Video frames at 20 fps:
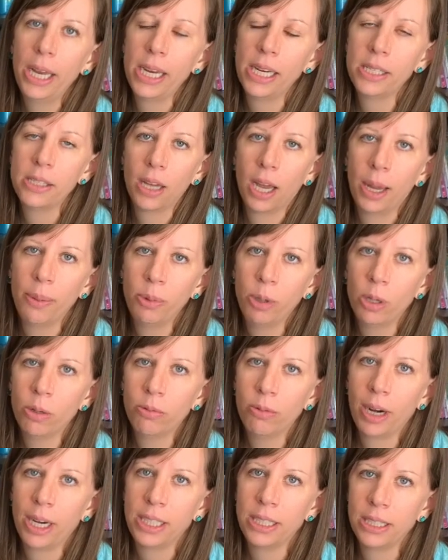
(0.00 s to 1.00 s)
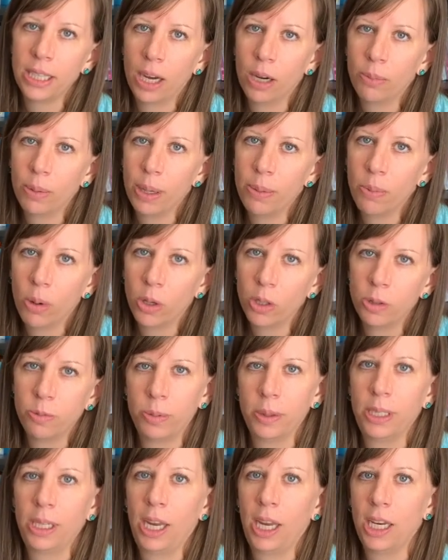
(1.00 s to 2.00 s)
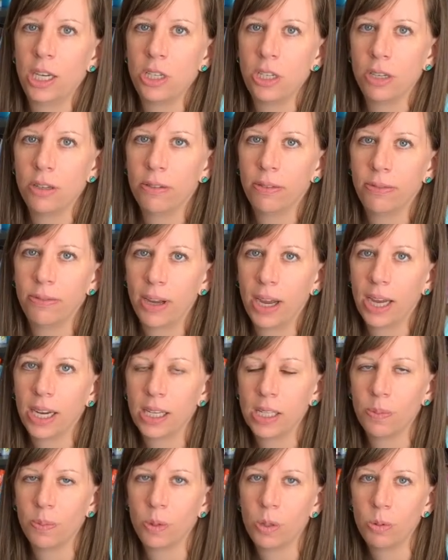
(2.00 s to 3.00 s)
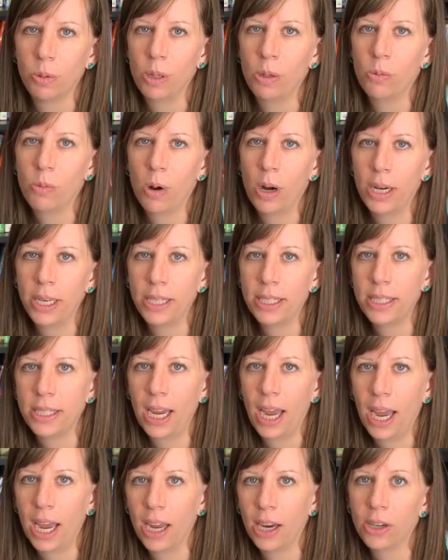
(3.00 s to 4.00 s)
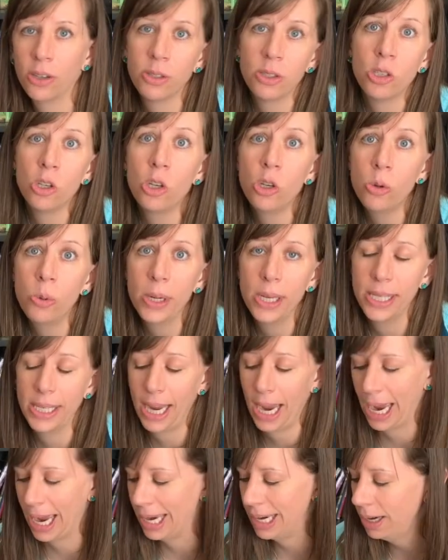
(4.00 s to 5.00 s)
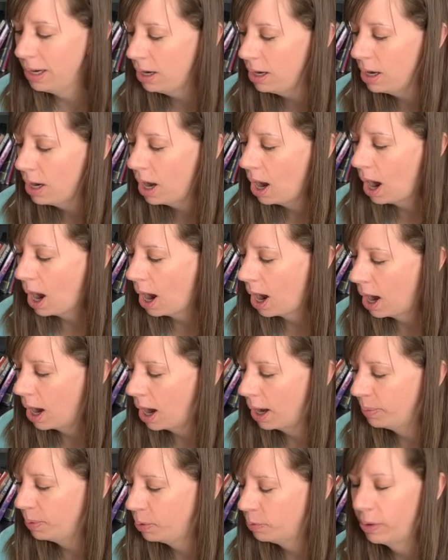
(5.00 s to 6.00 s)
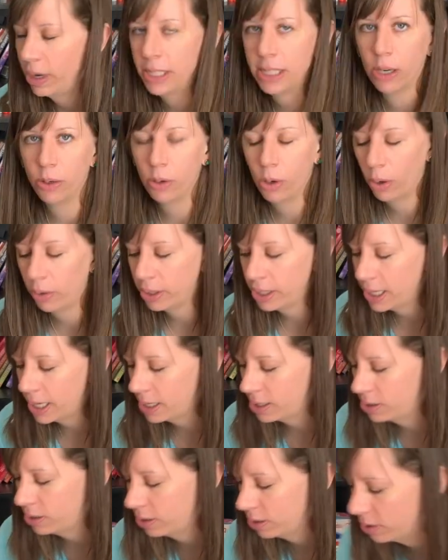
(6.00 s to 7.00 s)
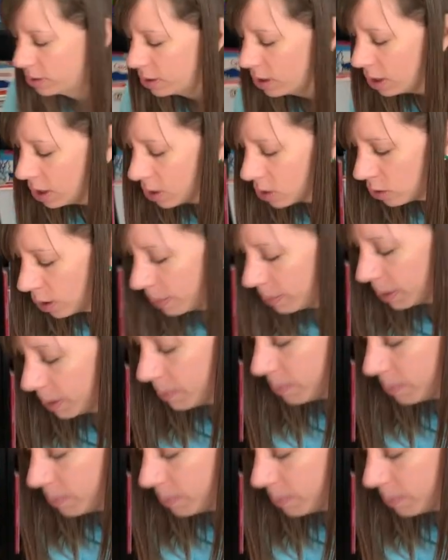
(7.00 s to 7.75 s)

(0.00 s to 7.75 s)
is I'm going to write down my multiplication facts between 1 and 10, or 2 and 10. I'm going to write down all the answers. So I'm going